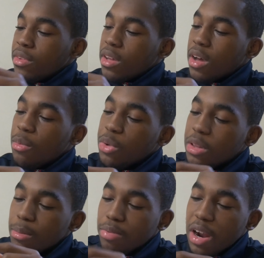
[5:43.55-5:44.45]
It come with
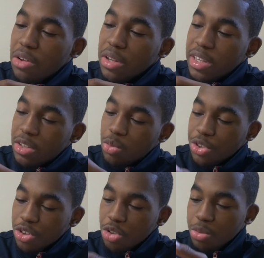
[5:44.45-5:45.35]
the brown lace,
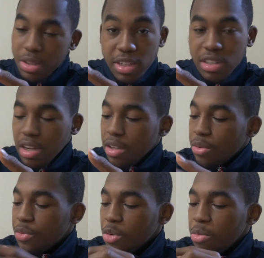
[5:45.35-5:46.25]
which goes with this color.
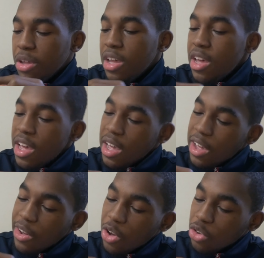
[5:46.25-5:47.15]
You feel me?
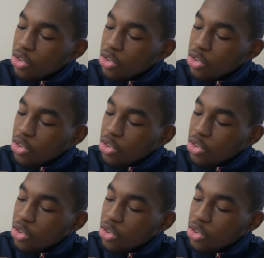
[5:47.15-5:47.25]
It